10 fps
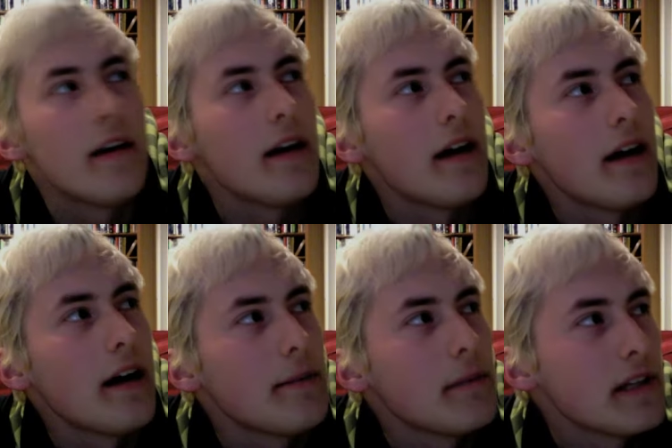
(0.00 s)

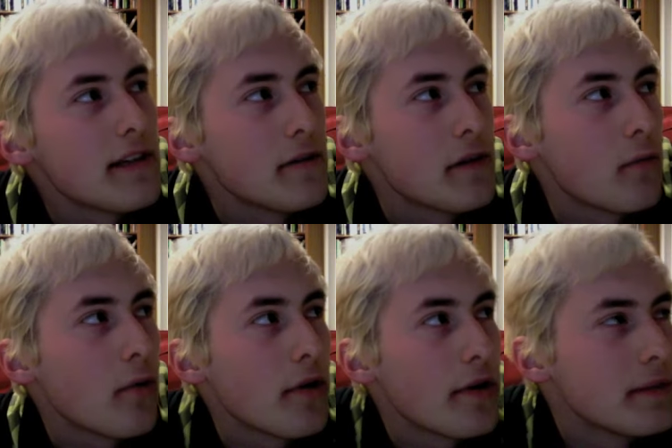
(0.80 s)
let's use the
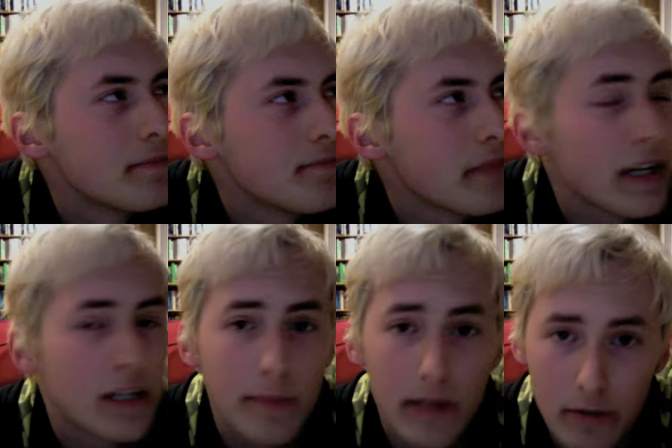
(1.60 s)
word
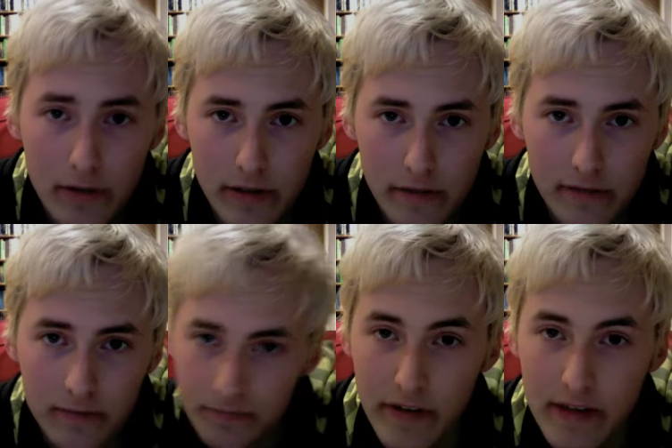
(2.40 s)
explosive.
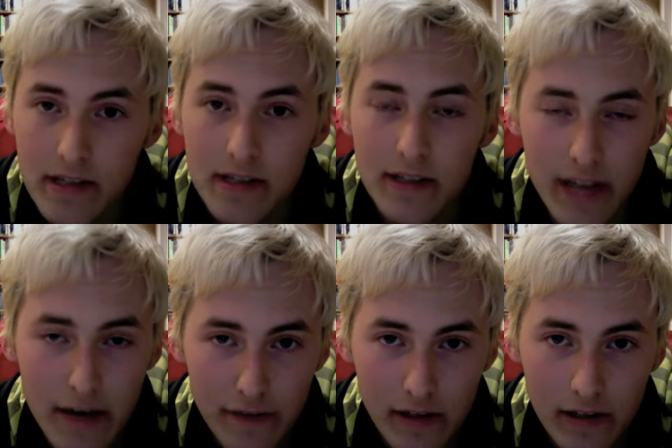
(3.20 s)
This is
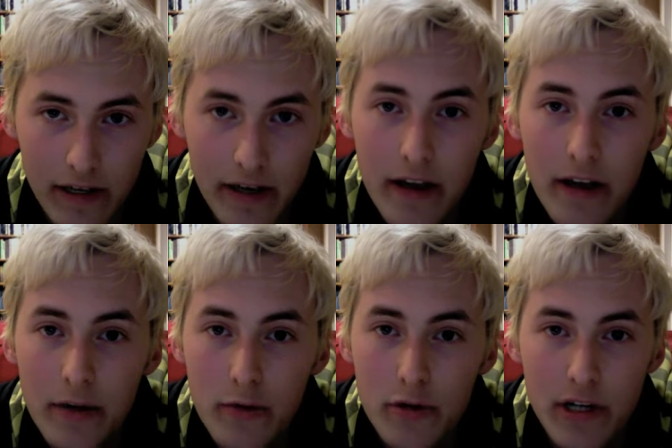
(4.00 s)
definitely
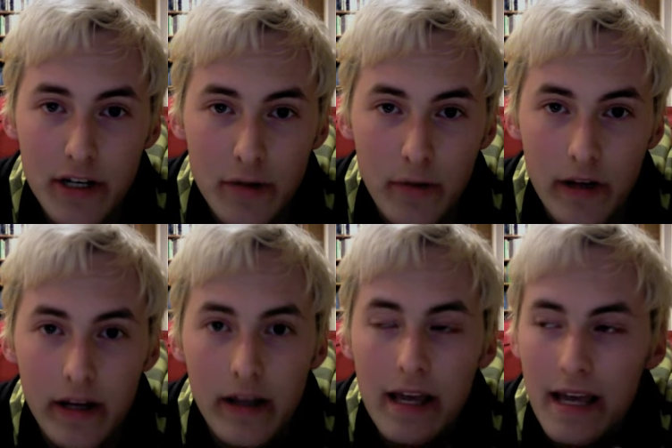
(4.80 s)
your
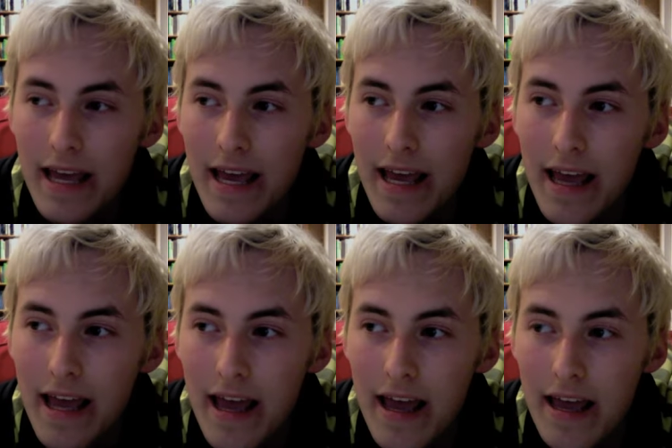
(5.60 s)
genuine,
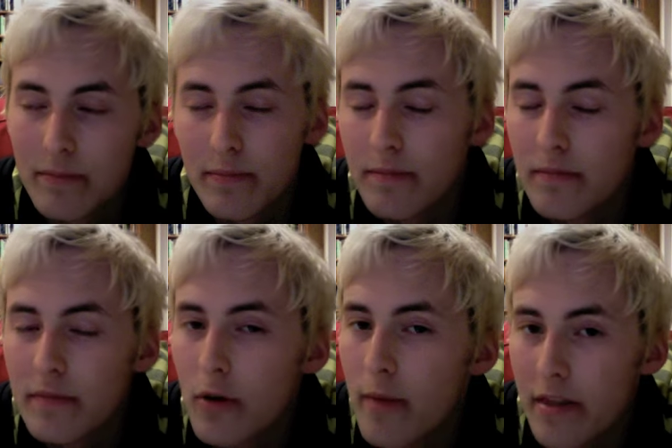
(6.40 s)

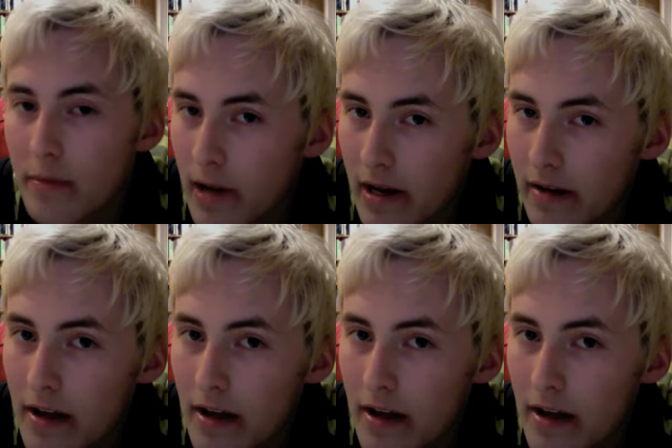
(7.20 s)
don't mind the pun,